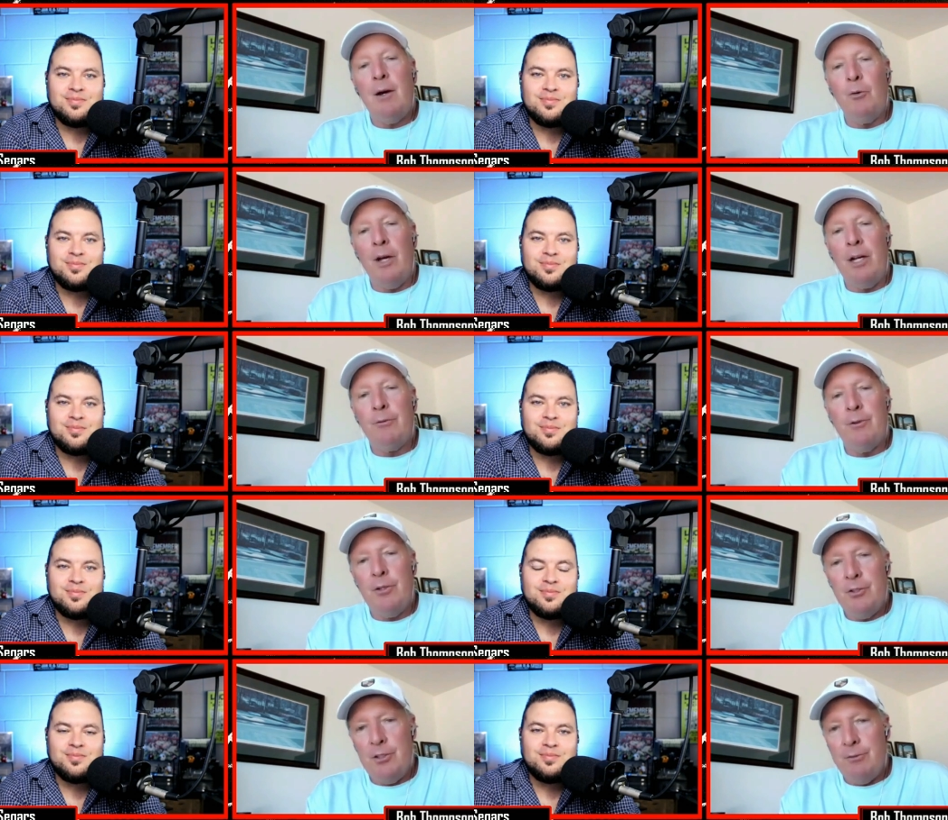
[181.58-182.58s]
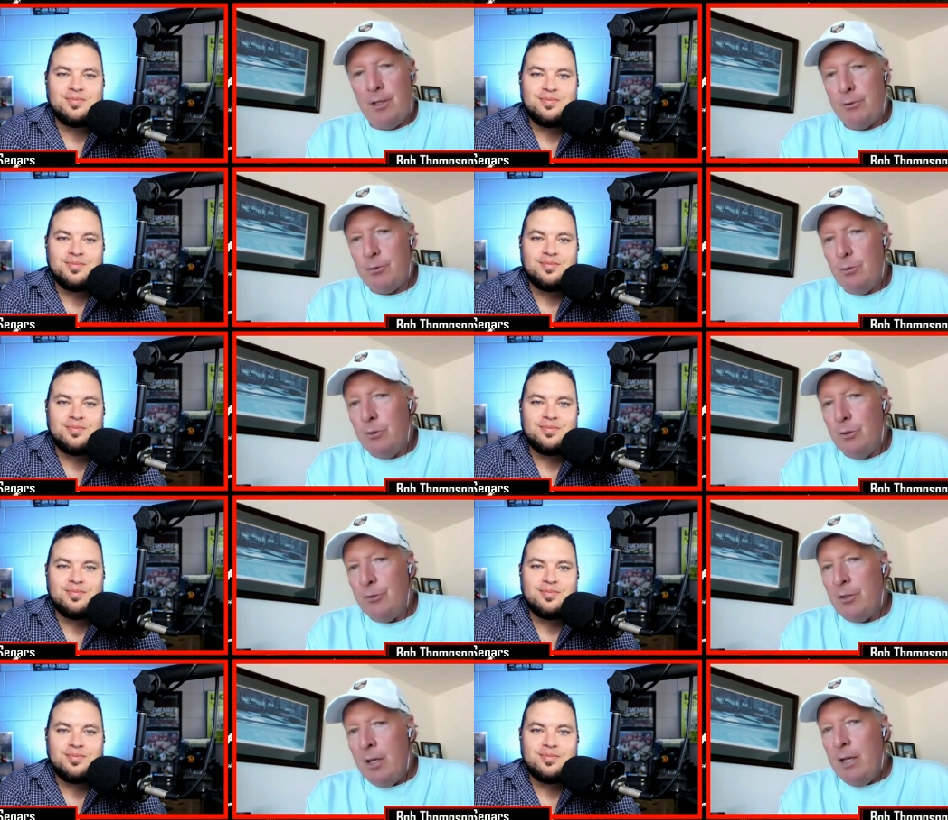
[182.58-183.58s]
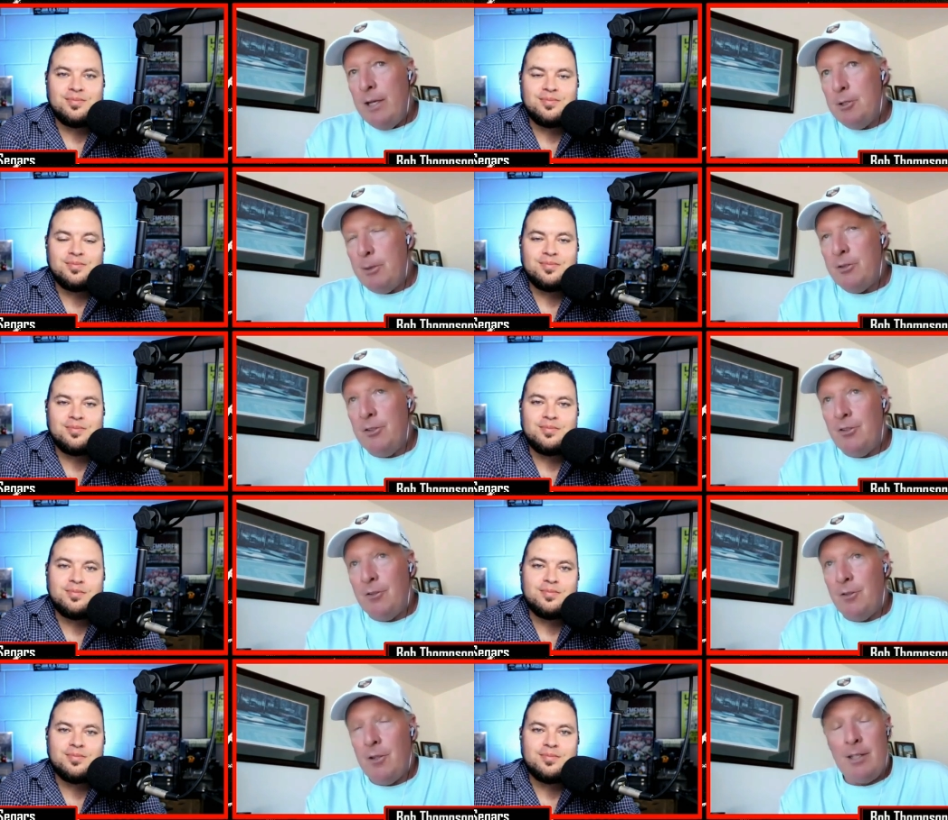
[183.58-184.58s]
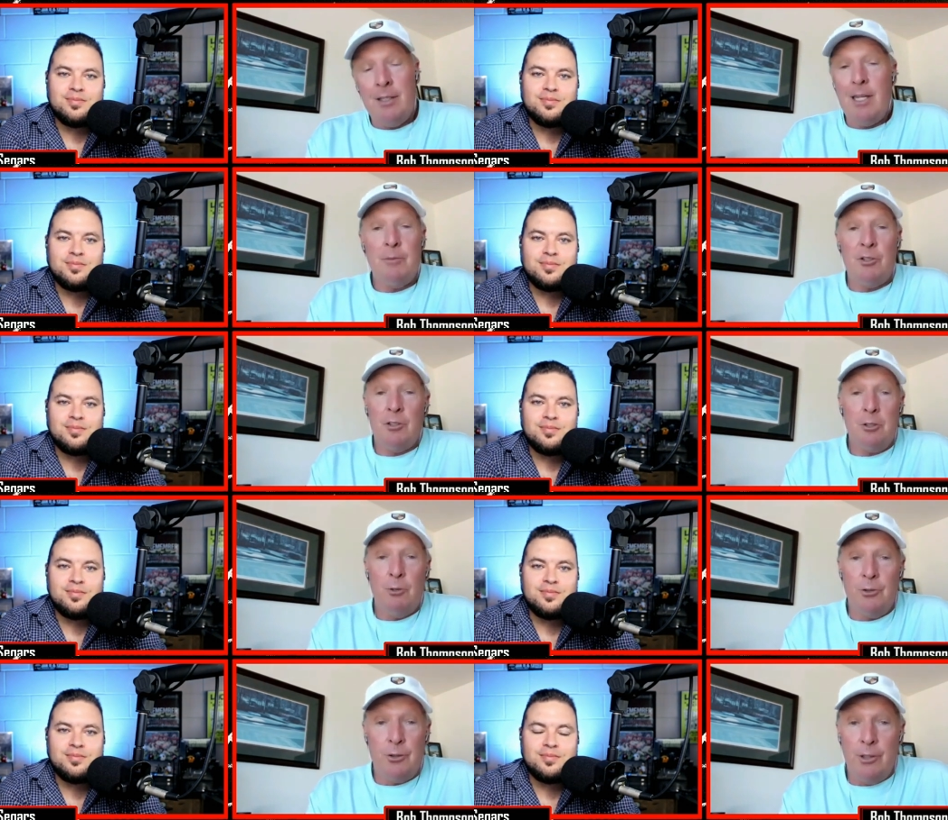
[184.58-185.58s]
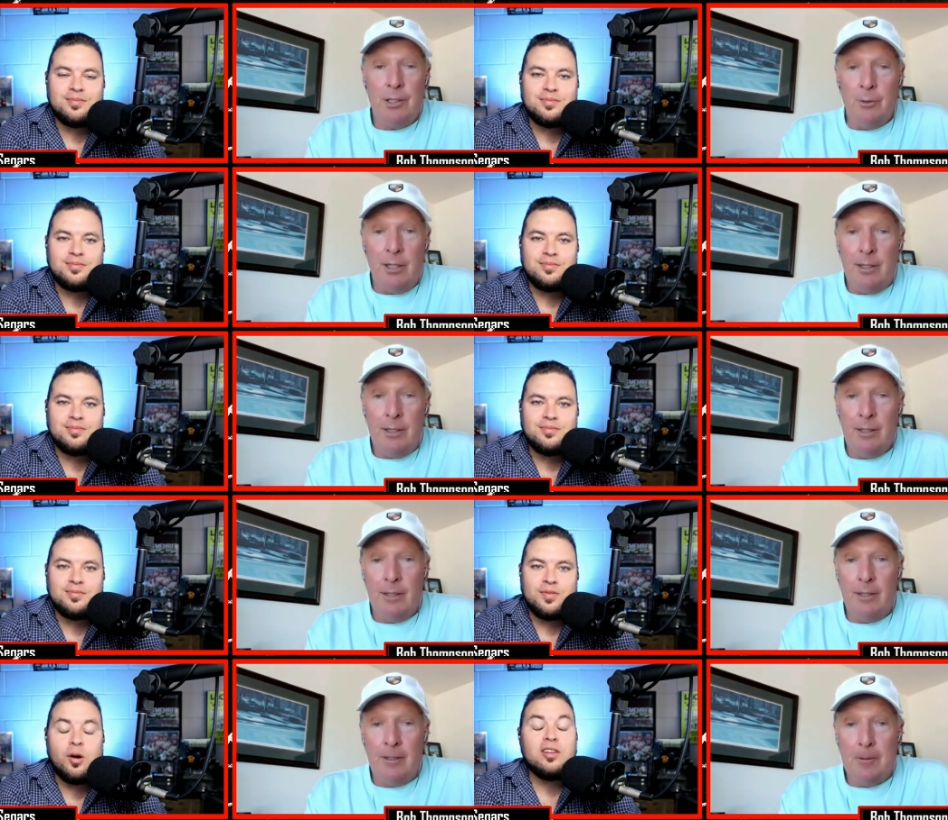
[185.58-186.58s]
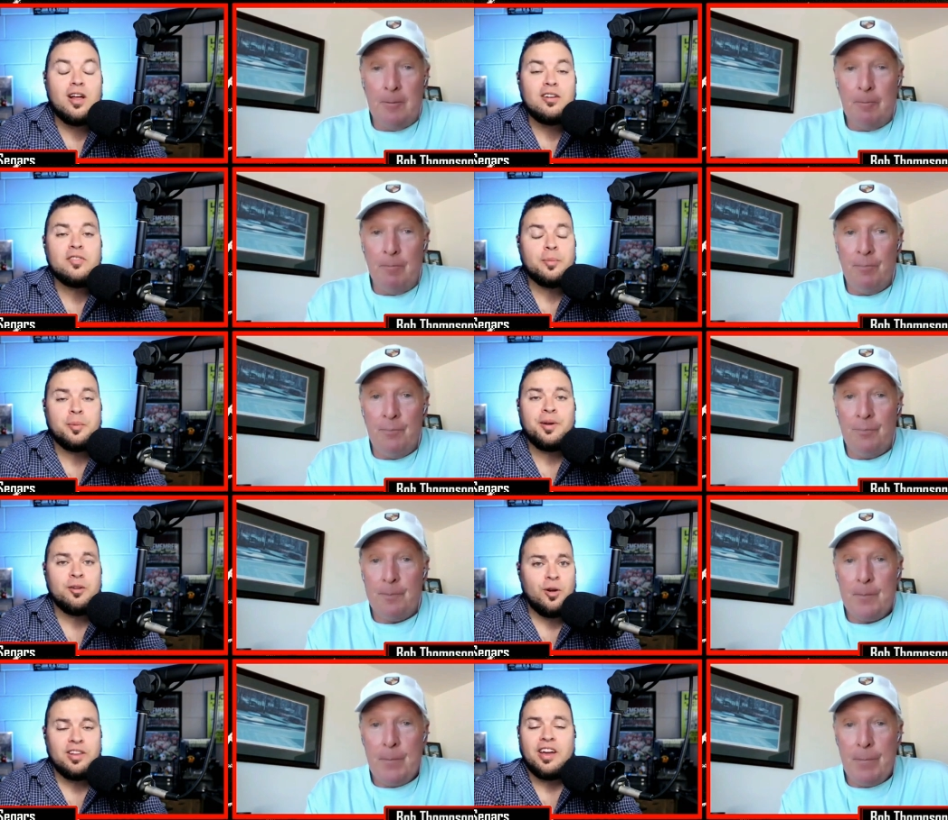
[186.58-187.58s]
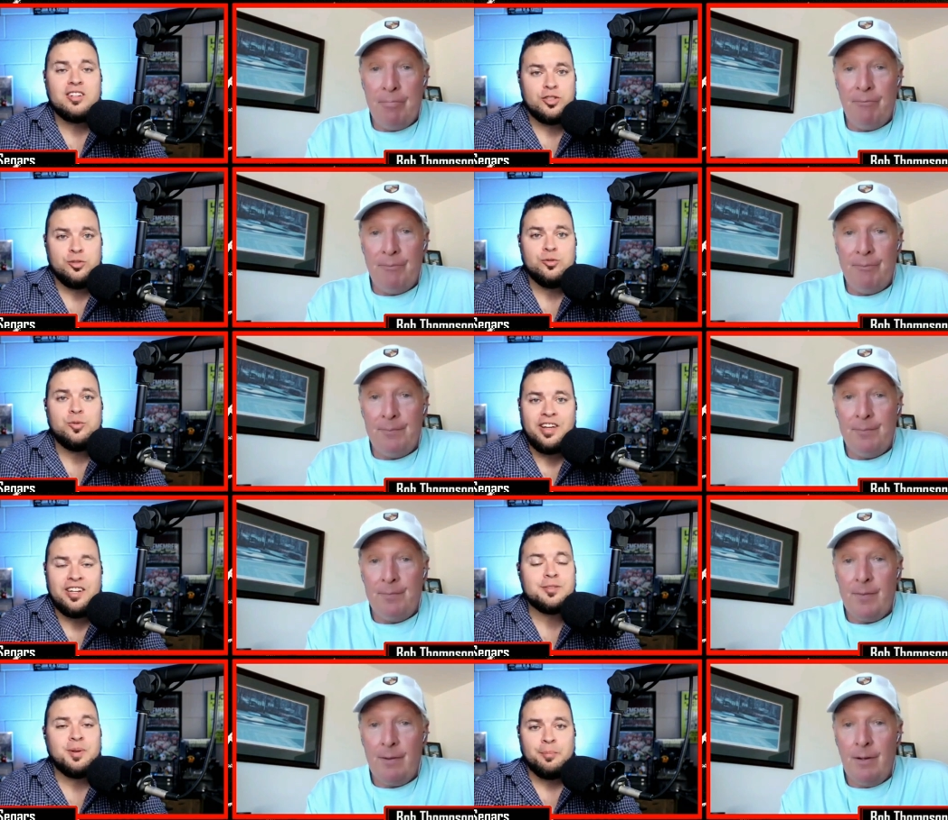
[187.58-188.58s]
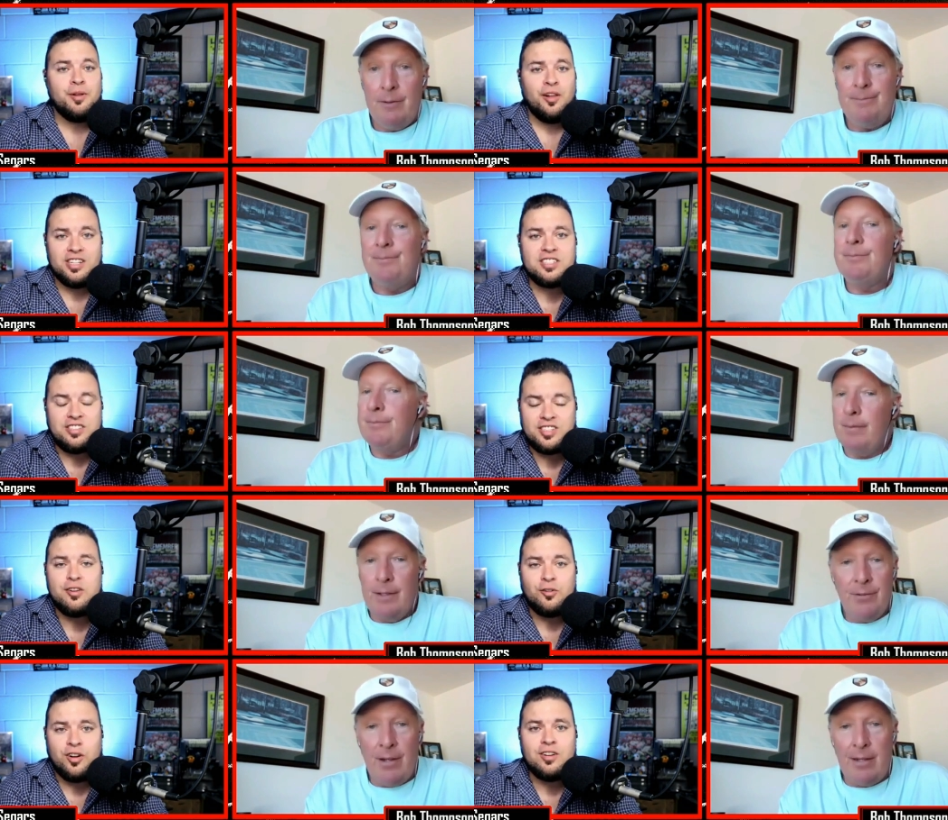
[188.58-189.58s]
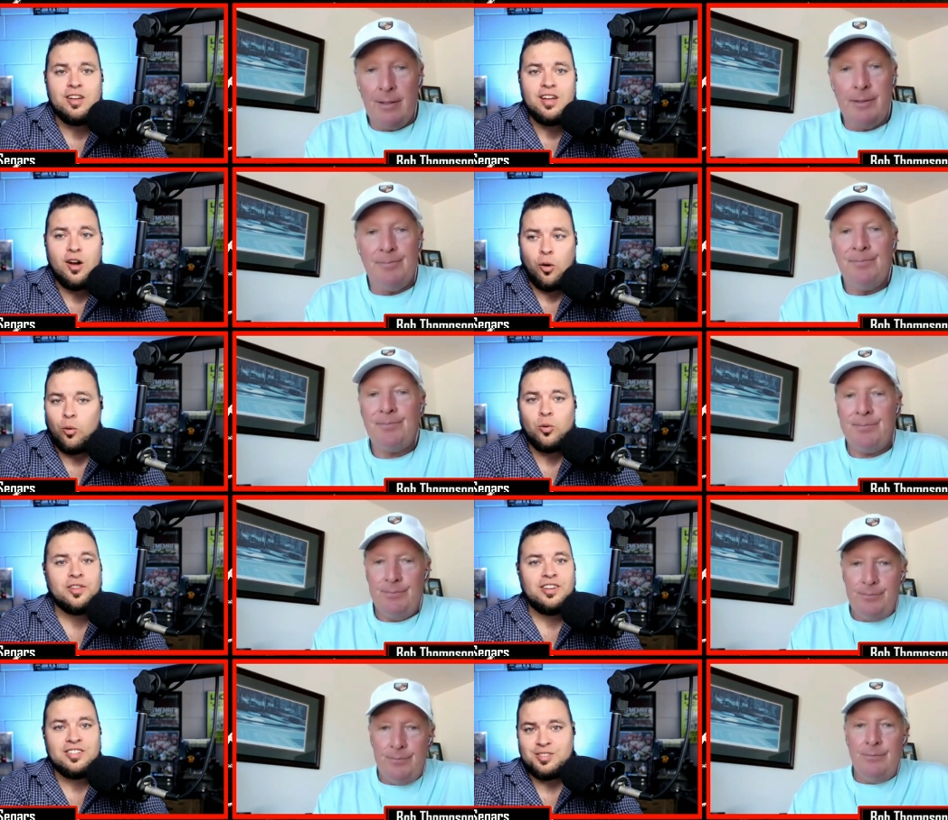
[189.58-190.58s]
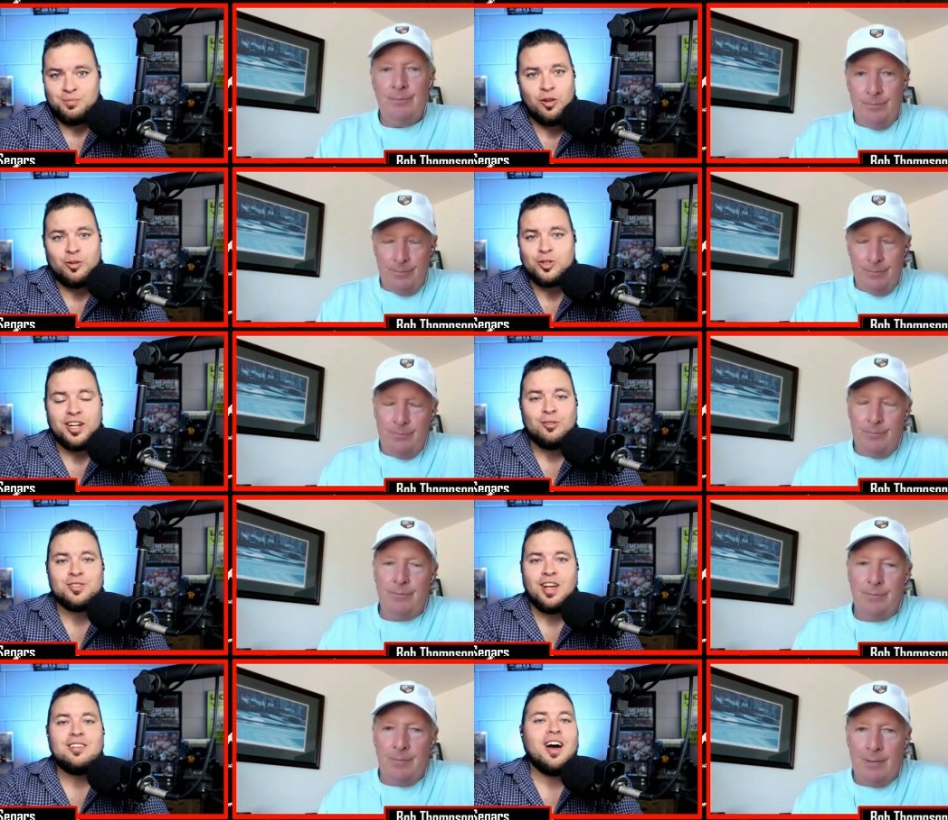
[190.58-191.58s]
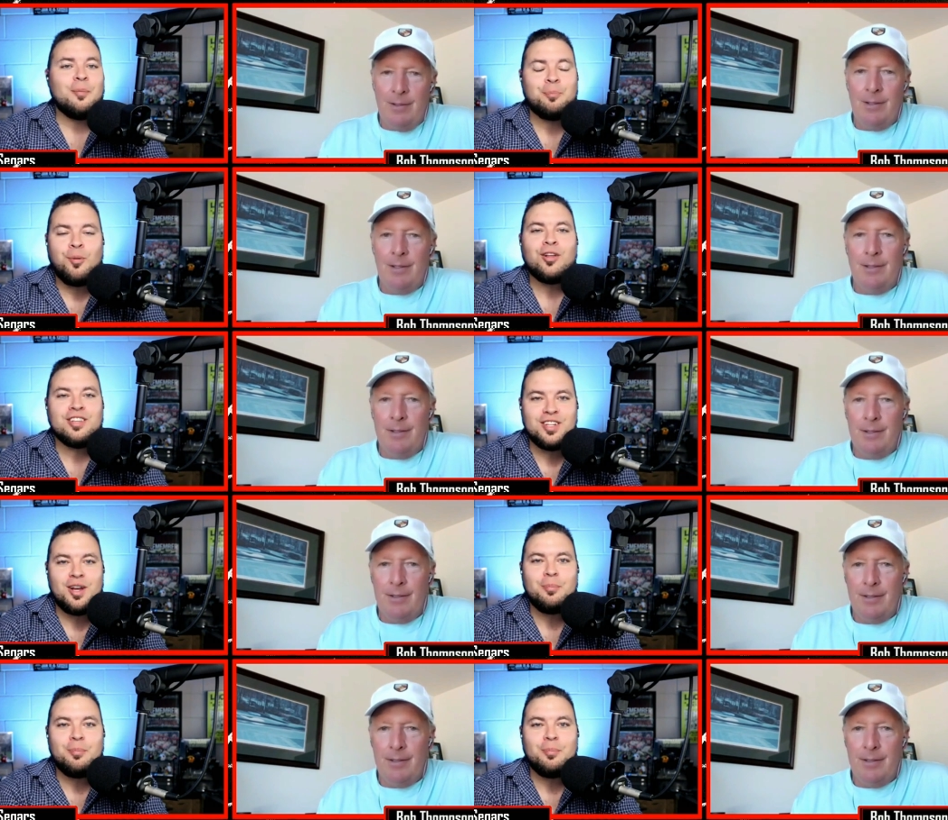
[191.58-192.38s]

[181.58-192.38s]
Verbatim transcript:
Speaker 1: that way for the G5 schools, especially since they're not getting that much exposure anyway.
Speaker 2: Well, a lot of um, them are being relegated to ESPN Plus, et cetera, exactly. or, or, these other channels. I, I brought this up